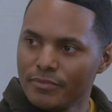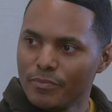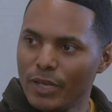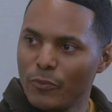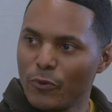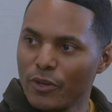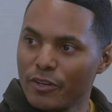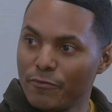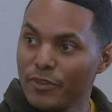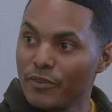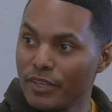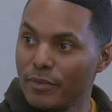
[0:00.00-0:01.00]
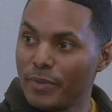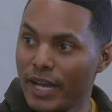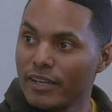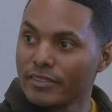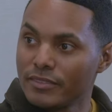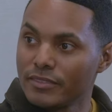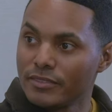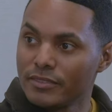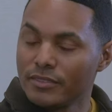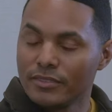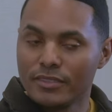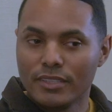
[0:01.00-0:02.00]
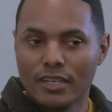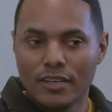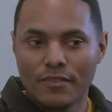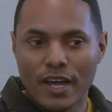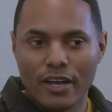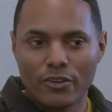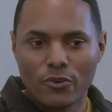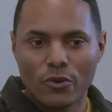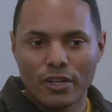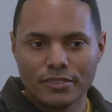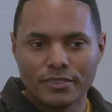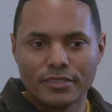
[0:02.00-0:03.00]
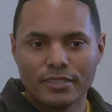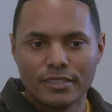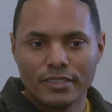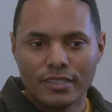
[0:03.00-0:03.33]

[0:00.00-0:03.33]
people are going to feel the impact of higher cost.